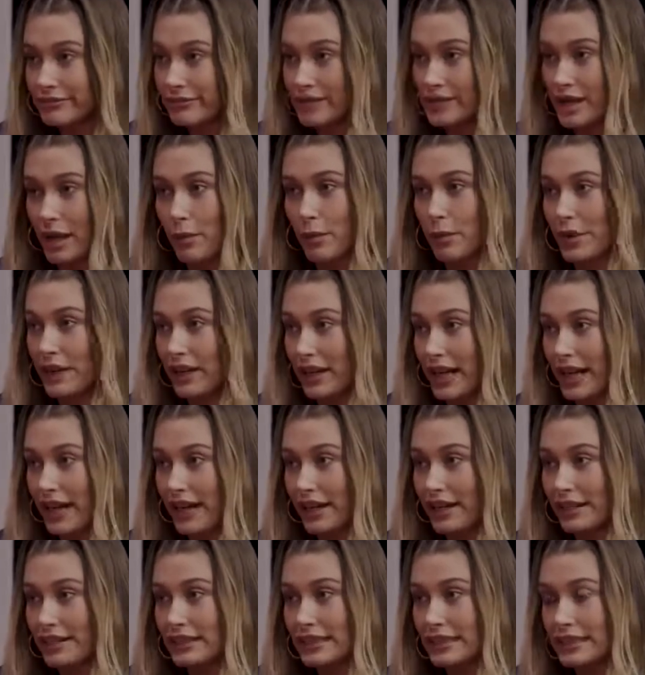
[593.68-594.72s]
someone
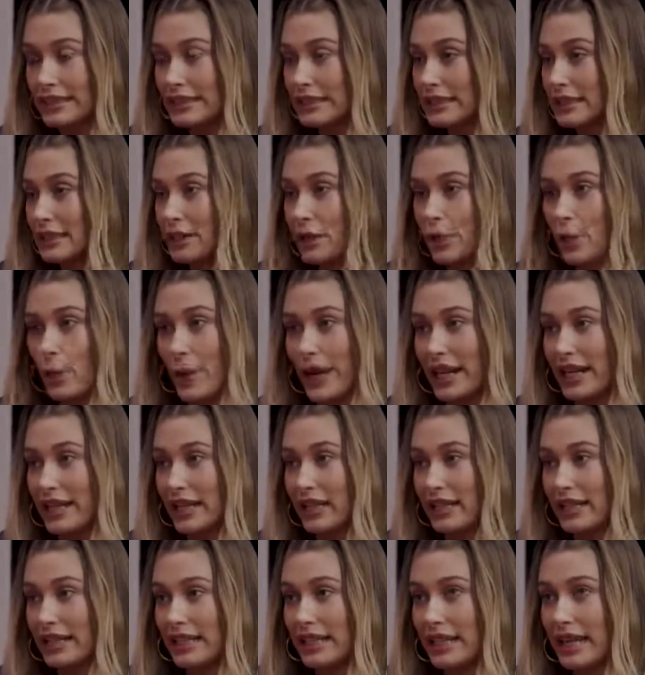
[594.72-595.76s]
there
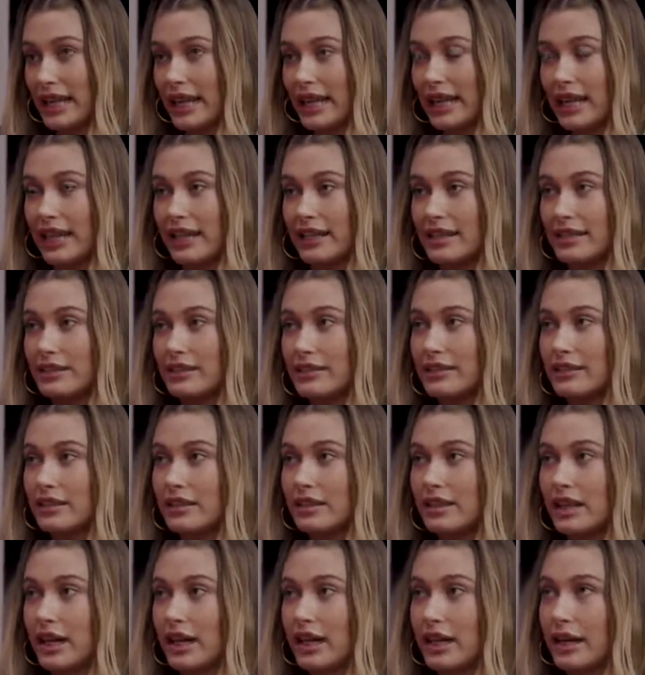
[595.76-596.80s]
waiting, and
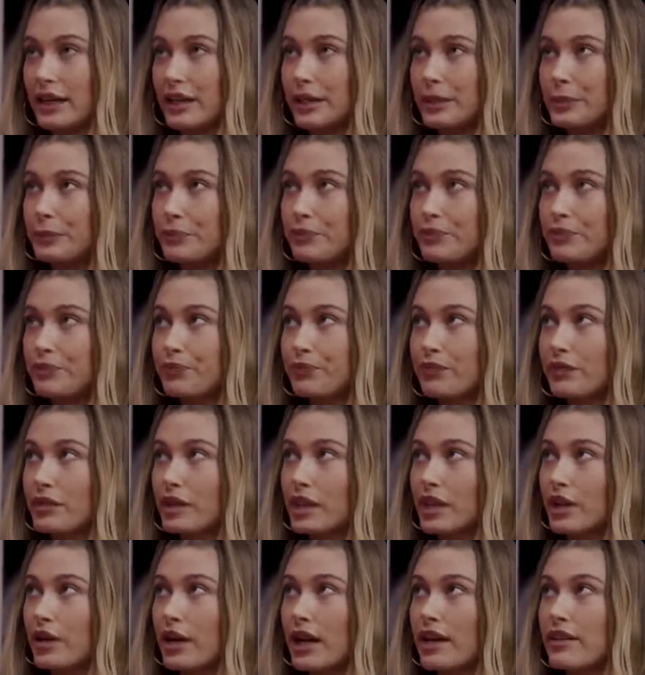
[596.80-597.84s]

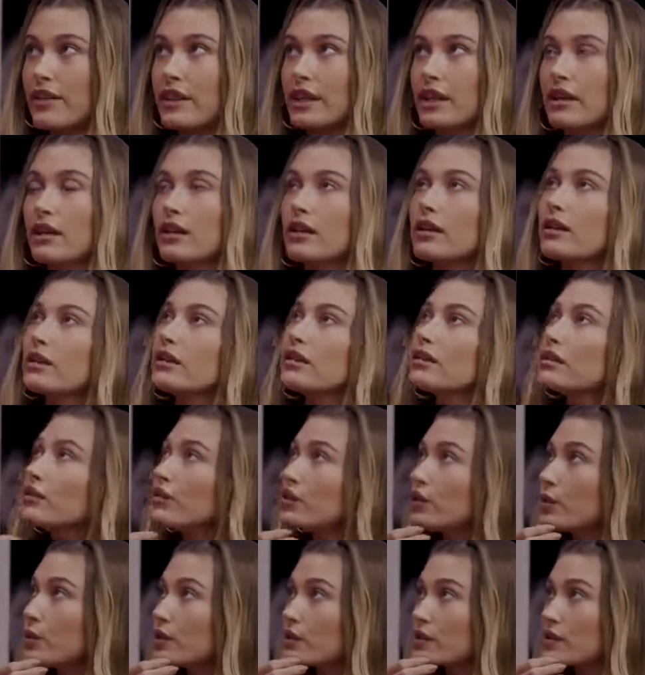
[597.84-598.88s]
I think
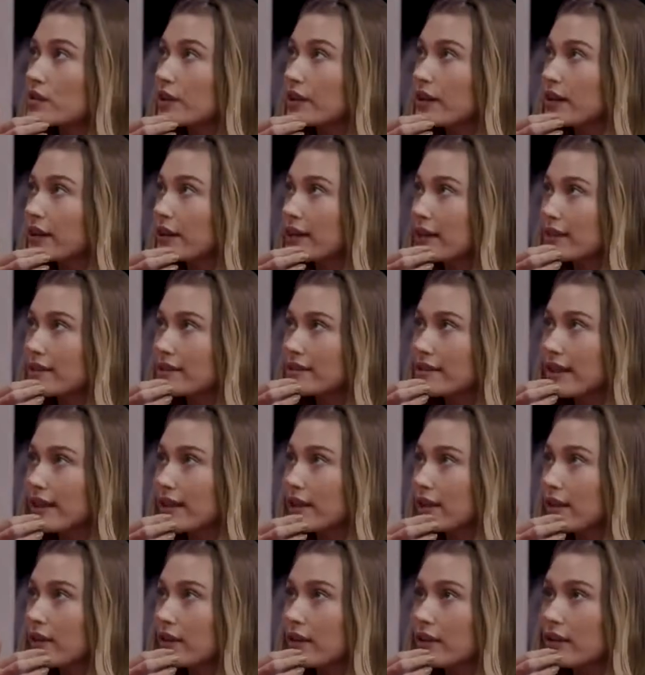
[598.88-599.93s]
to a certain
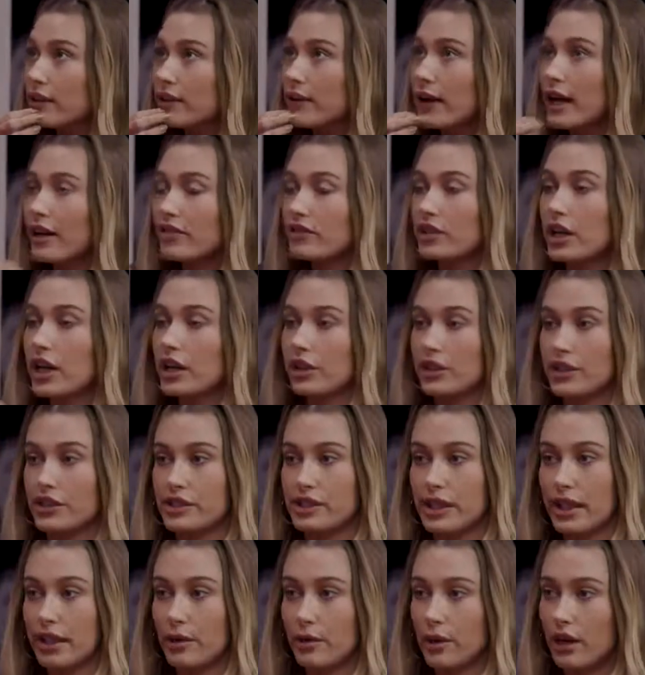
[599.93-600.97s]
extent, you have to
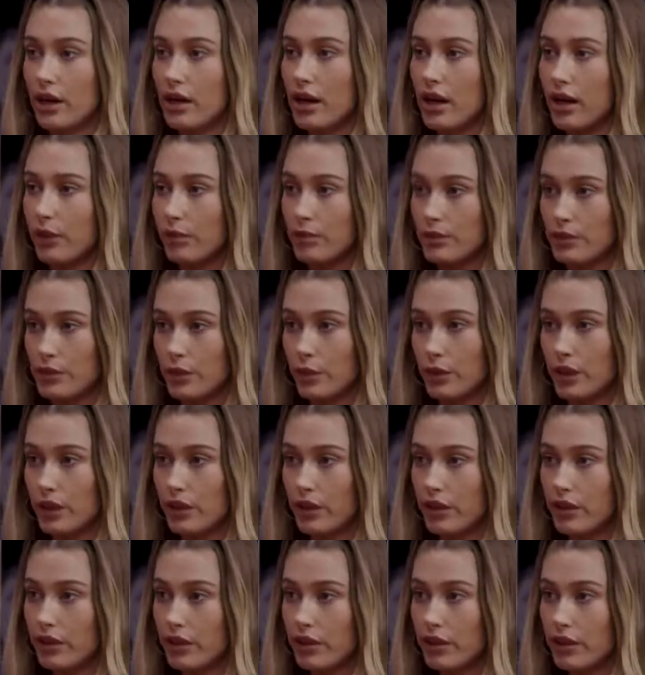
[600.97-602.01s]
understand what comes
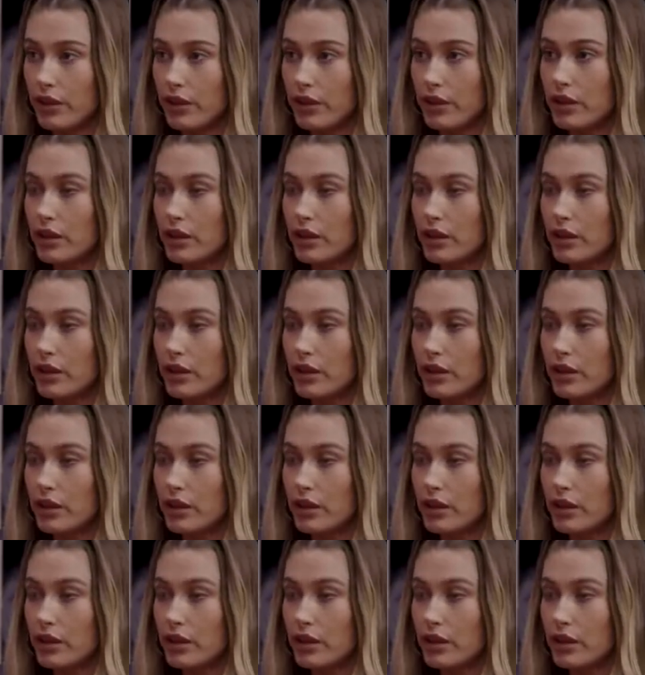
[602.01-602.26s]
with